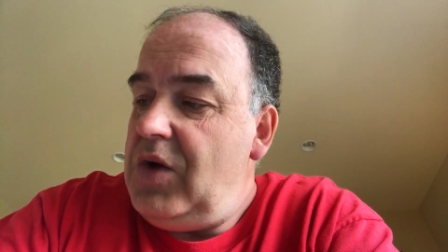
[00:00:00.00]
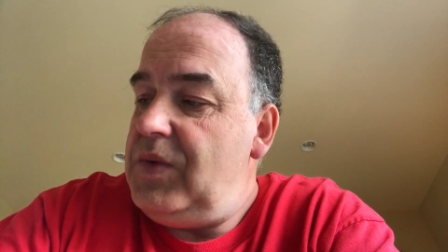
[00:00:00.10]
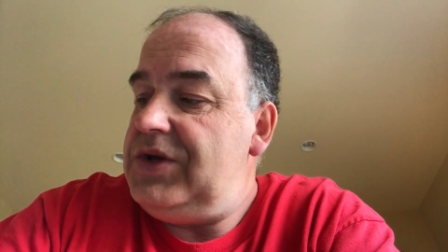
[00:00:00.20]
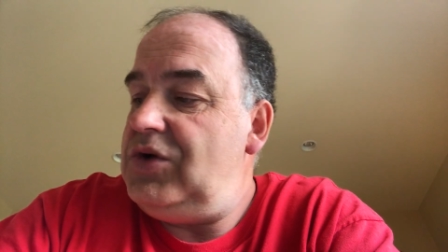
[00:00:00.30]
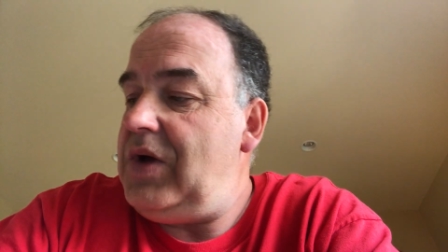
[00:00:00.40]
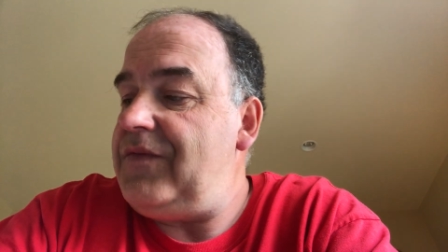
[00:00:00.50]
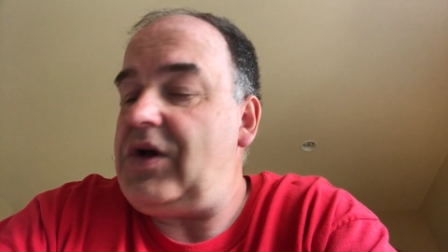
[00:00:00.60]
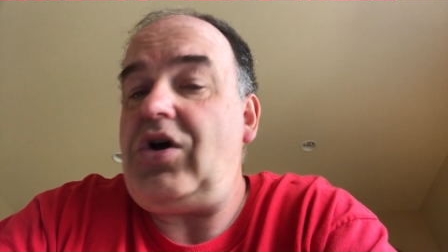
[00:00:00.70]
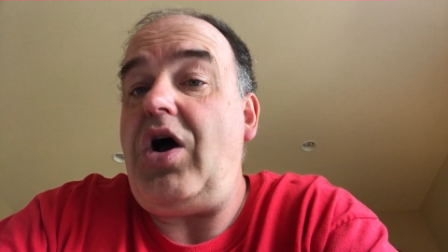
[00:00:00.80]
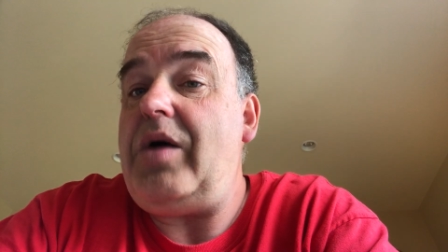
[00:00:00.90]
We do have a
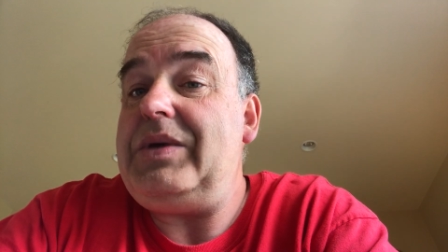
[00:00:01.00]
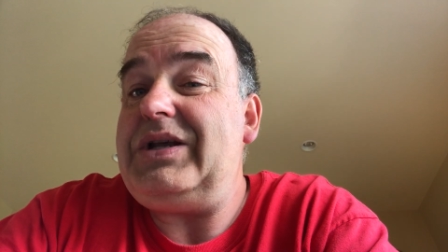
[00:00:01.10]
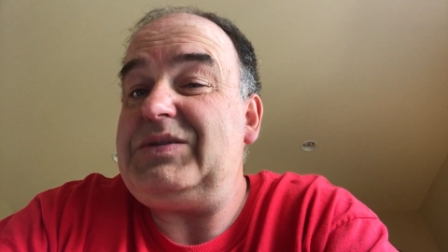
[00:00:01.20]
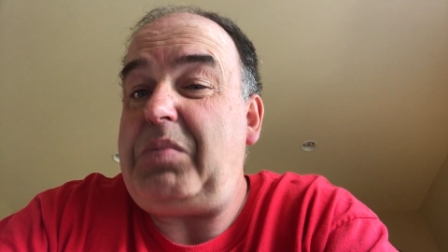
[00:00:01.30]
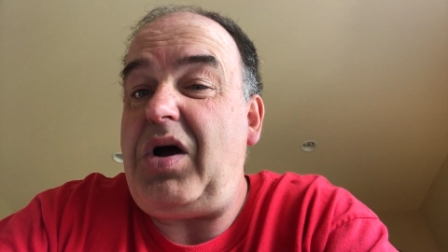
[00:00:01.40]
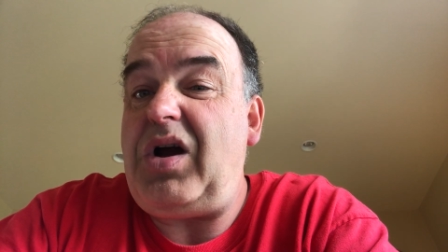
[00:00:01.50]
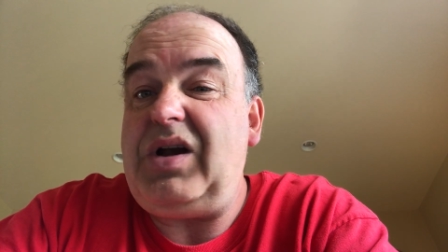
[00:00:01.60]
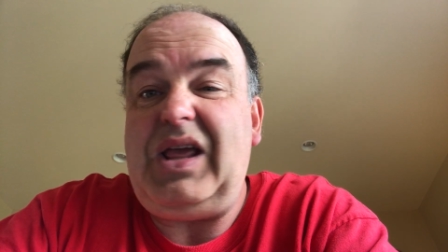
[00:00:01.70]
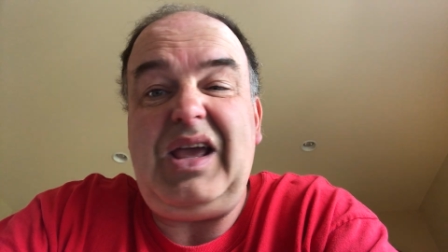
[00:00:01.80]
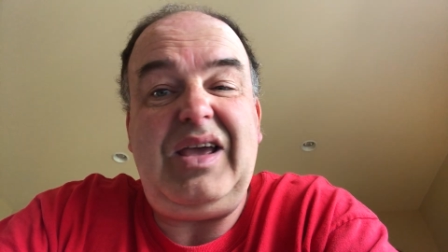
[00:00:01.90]
communist
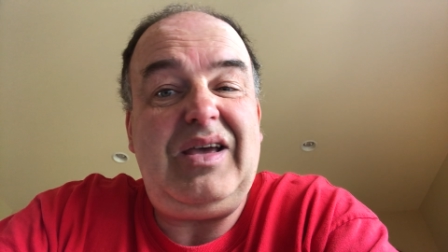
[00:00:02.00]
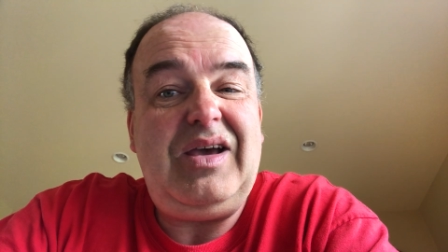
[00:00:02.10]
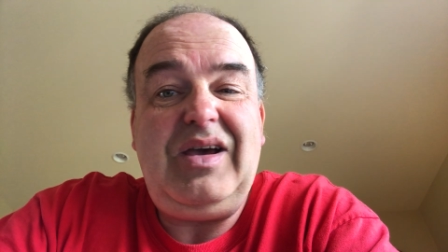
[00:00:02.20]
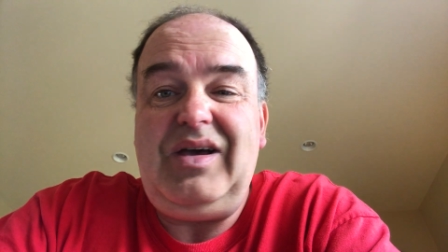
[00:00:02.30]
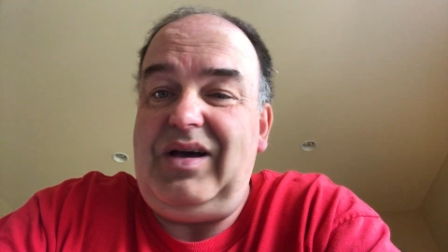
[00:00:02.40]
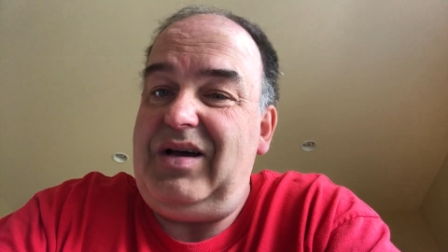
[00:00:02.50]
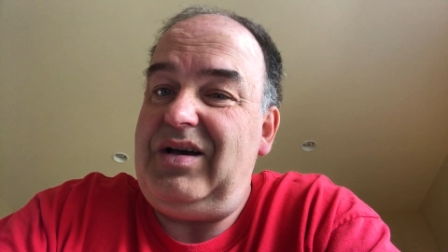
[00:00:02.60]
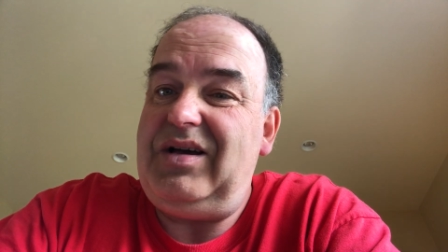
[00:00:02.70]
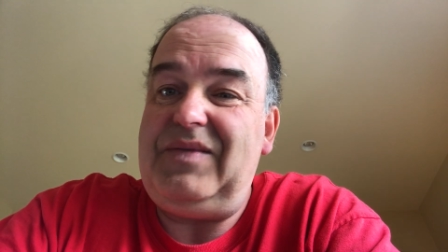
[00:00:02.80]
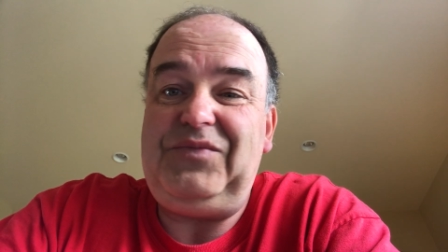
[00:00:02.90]
party. Uh,
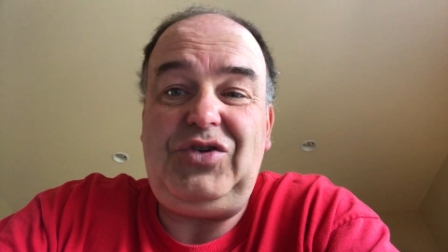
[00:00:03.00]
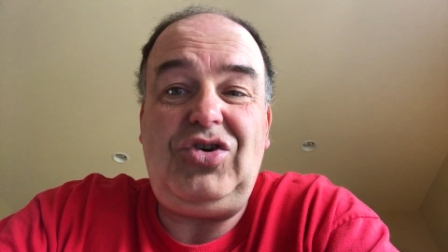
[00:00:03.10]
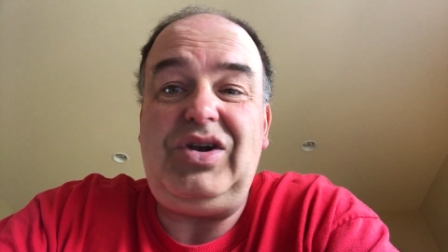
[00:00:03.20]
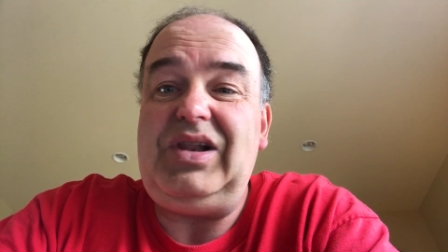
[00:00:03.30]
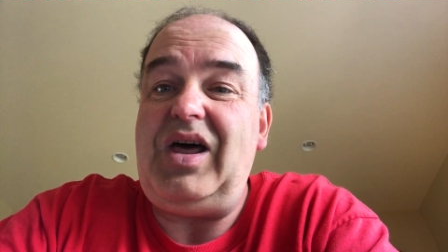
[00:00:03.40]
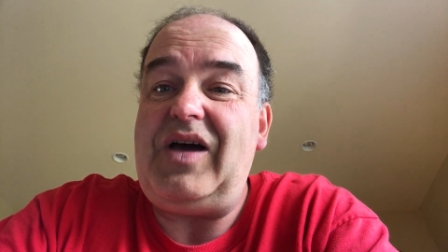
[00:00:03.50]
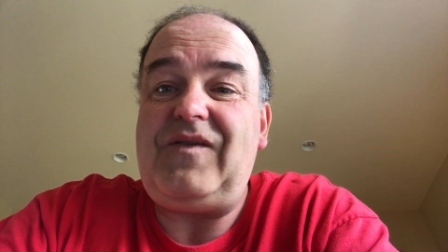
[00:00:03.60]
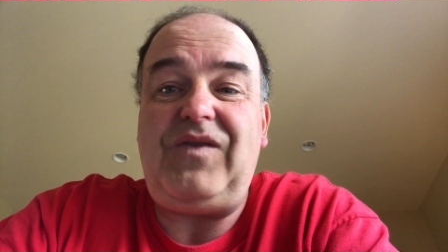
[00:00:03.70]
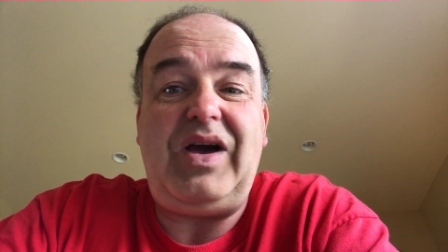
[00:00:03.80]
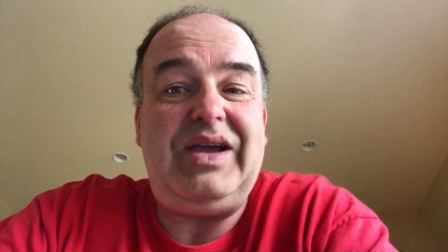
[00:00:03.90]
good luck
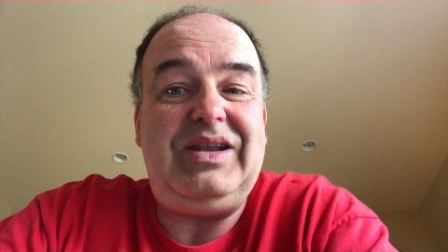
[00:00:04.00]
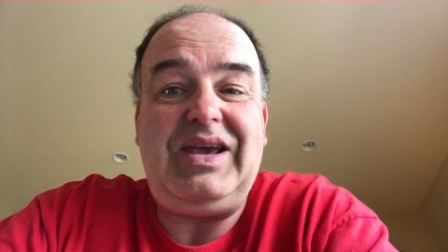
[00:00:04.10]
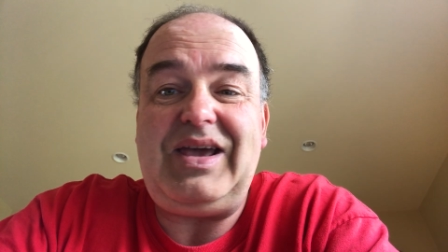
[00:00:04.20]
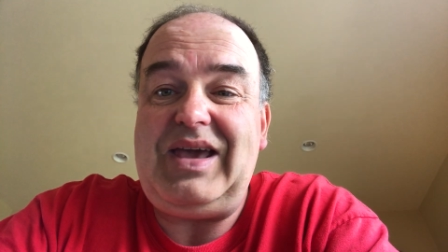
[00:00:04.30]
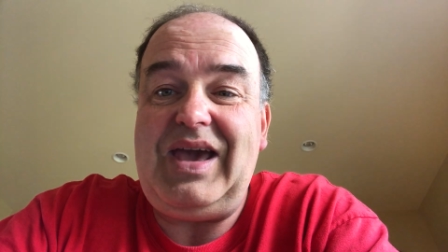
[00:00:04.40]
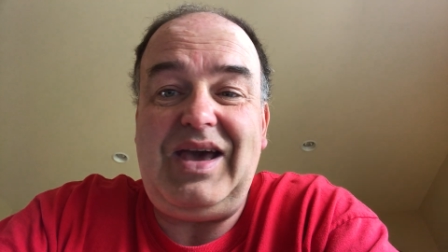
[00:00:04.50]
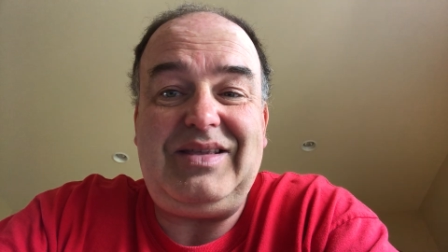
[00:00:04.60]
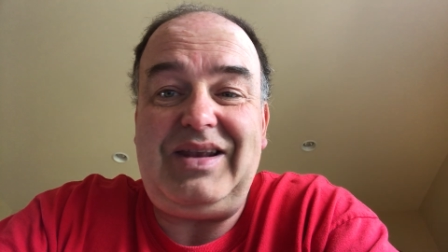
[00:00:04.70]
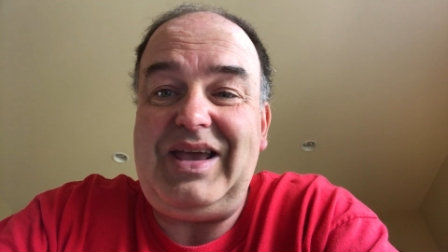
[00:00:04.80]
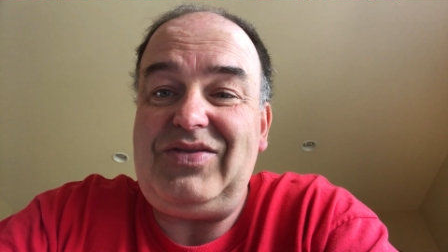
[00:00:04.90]
finding a
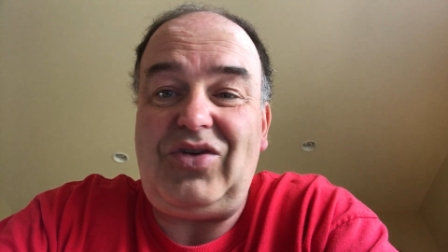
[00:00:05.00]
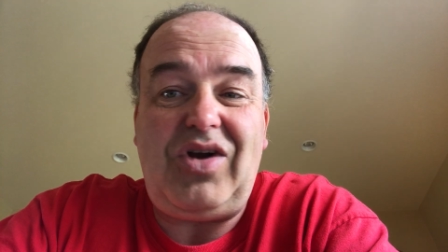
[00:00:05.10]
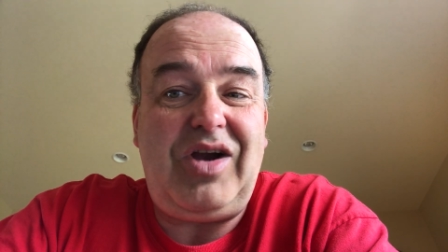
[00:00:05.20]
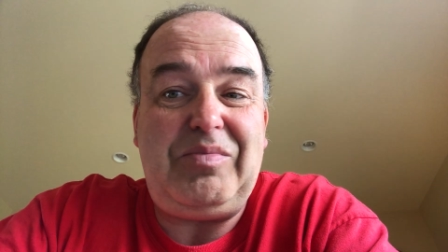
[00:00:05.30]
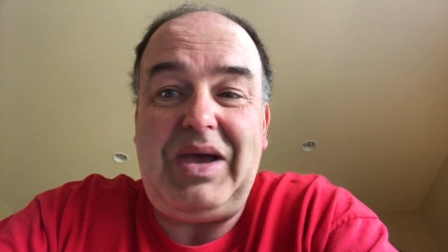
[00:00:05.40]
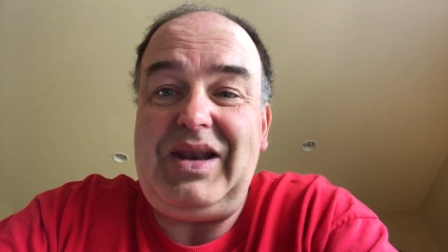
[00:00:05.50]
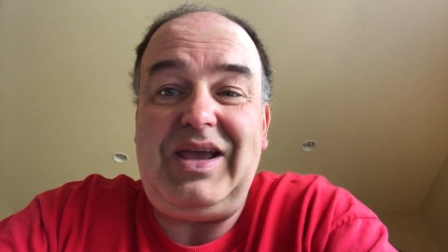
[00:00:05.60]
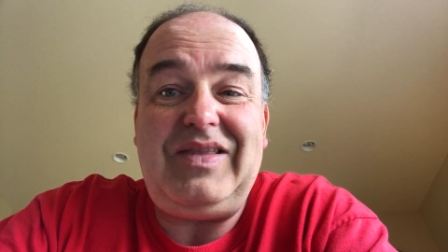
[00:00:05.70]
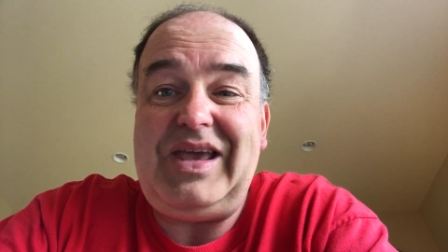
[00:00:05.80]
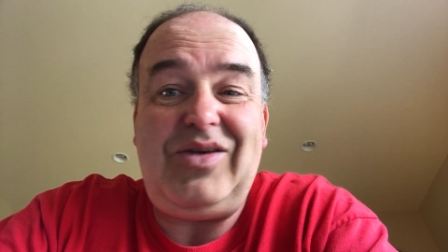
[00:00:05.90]
candidate. There aren't
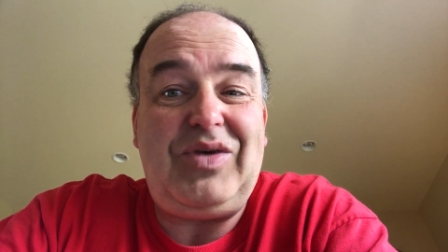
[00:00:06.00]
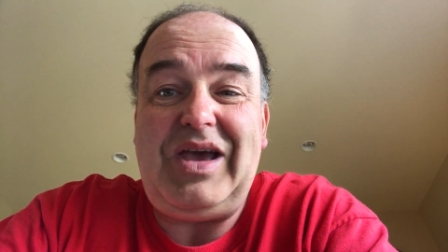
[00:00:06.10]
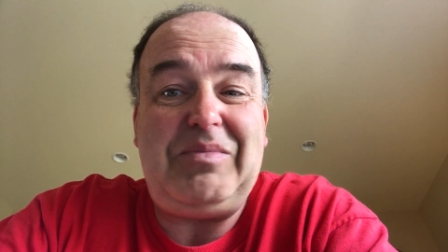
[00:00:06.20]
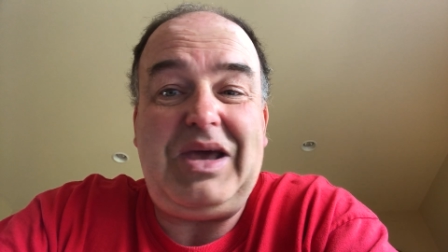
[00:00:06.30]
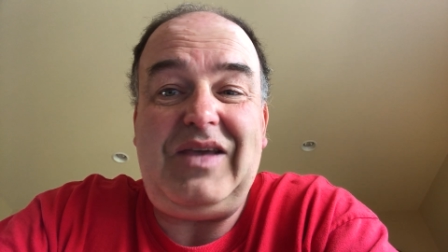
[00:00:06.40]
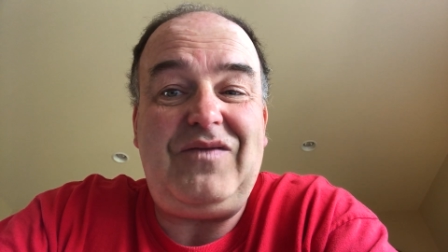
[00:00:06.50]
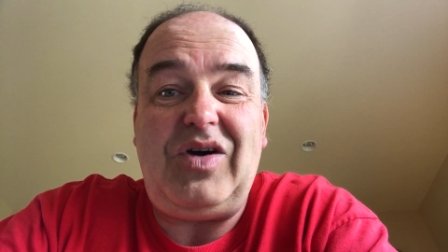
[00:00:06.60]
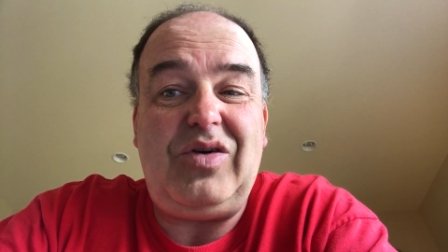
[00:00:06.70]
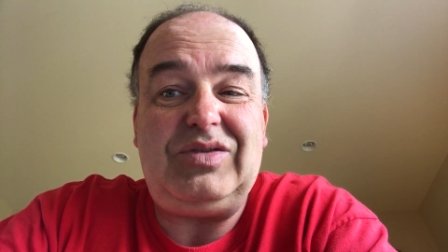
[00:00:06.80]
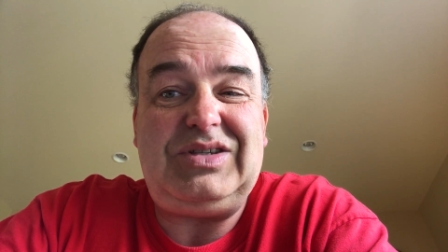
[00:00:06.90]
many and they don't get many
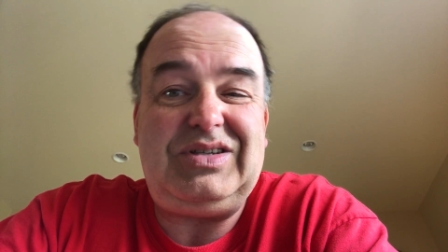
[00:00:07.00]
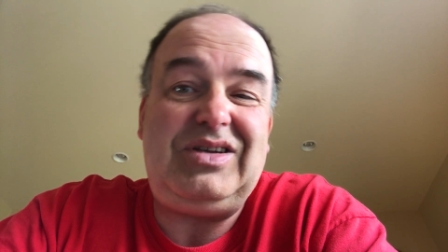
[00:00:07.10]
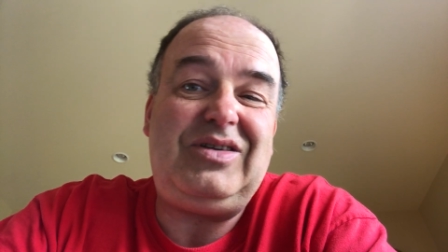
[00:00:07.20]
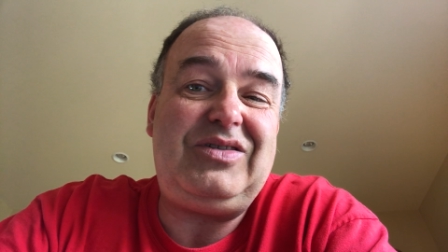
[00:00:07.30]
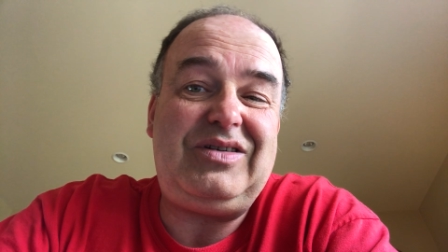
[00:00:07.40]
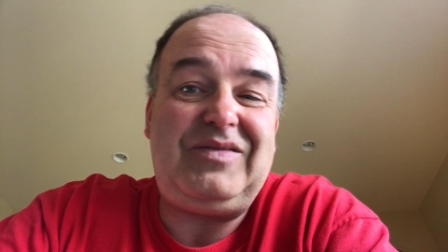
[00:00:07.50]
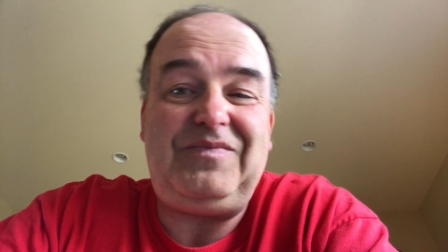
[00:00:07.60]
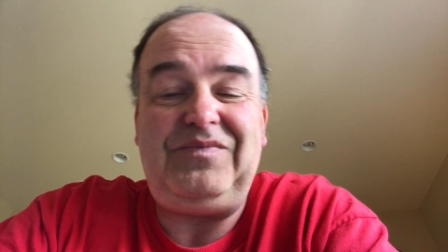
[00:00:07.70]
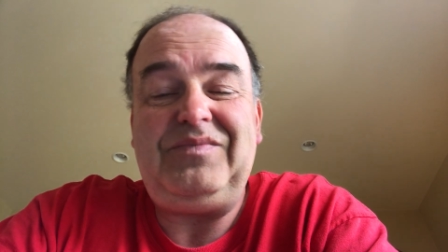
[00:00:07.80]
votes. You know, their